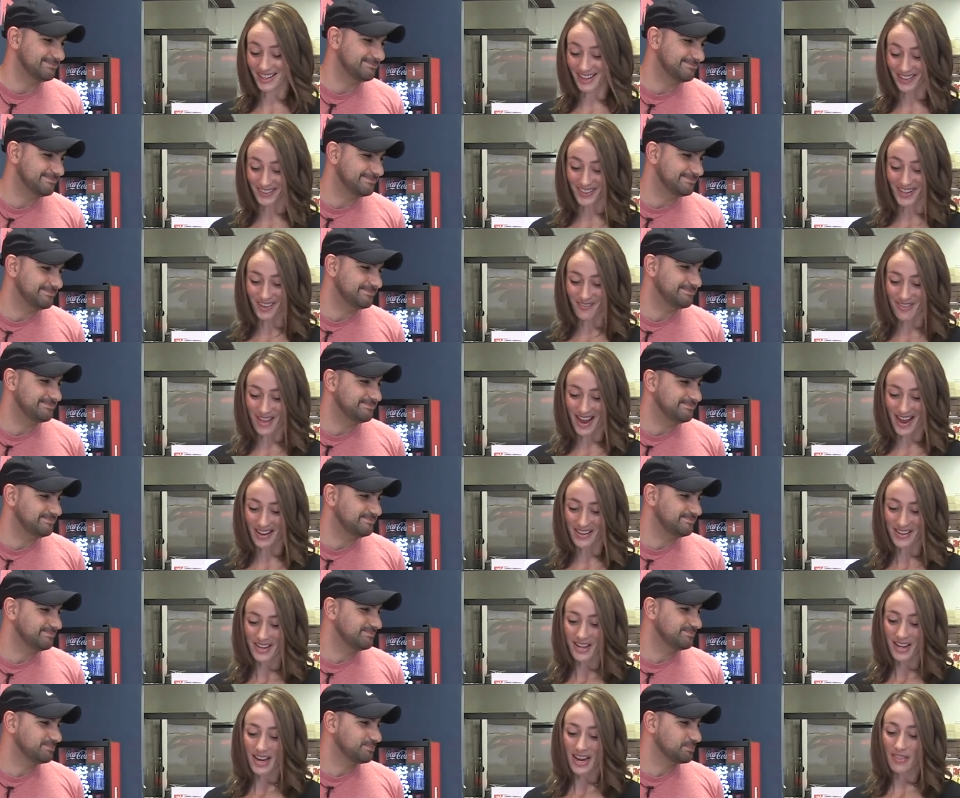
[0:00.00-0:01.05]
Speaker 1: it. I love
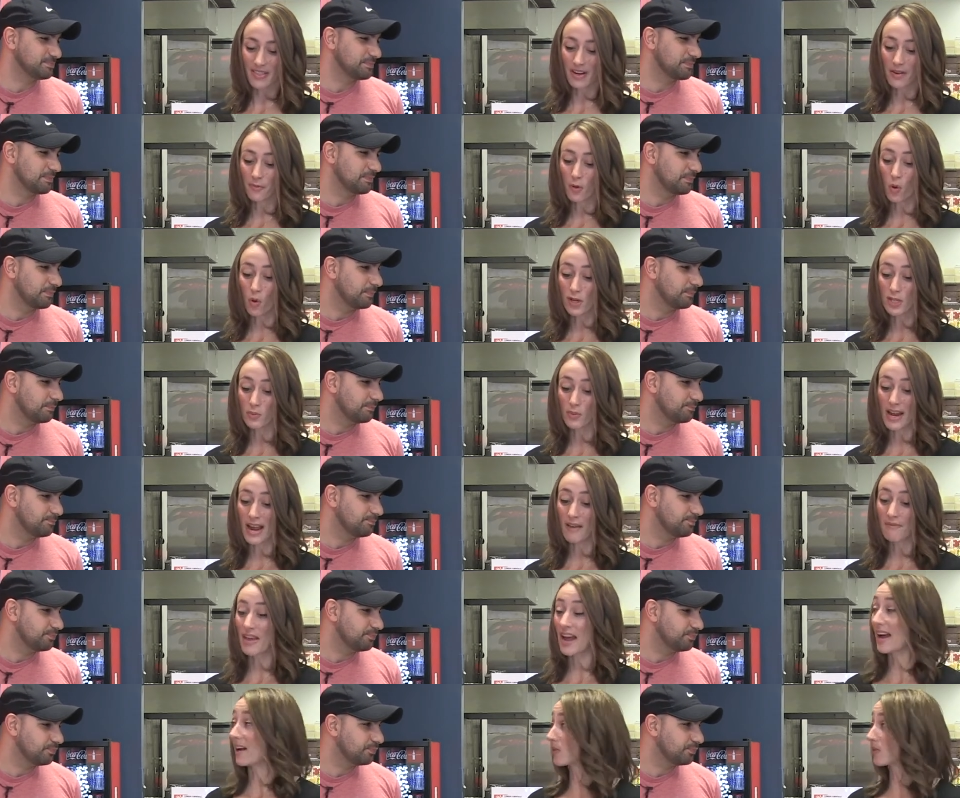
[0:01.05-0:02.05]
that. And then of course we have the